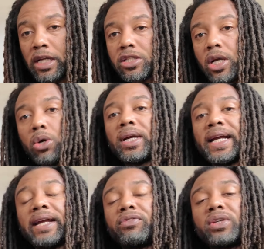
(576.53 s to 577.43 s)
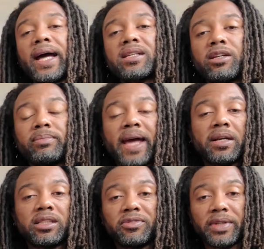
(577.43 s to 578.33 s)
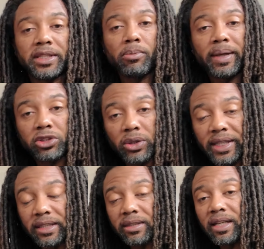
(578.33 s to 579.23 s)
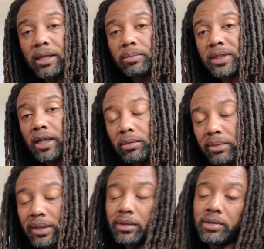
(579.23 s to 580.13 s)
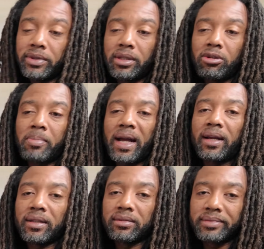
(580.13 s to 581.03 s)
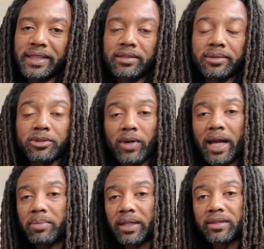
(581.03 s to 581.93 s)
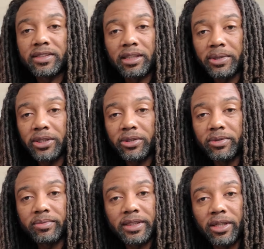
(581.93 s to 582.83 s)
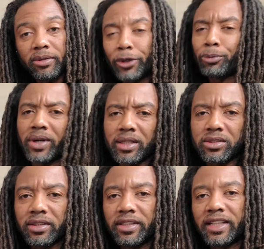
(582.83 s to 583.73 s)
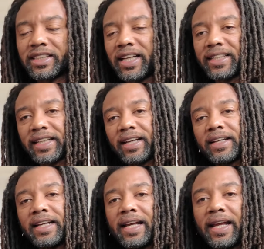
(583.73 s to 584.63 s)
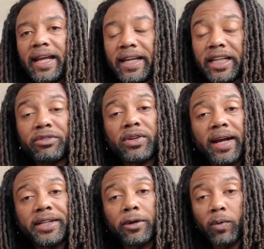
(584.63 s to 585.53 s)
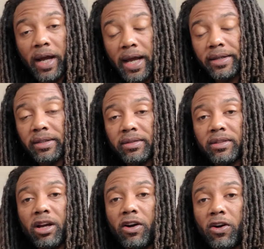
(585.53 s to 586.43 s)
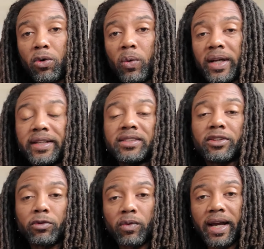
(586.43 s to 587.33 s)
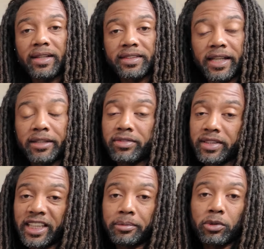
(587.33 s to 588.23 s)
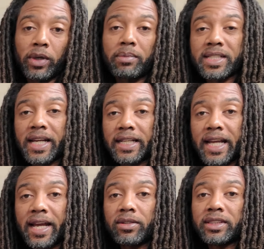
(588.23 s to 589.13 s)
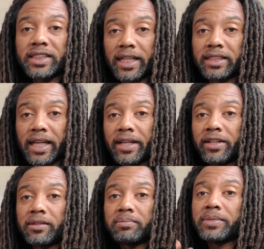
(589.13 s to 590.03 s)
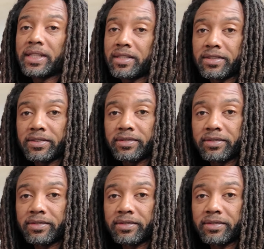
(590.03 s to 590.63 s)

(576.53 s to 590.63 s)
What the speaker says: So if you got something out of this video, make sure you hit the thumbs up. If you don't mind, hit the subscribe button. It's up to you. You know, no pressure, nothing like that. And if you're out there riding, always ride safe. Keep the rubber side down, shiny side up. Peace.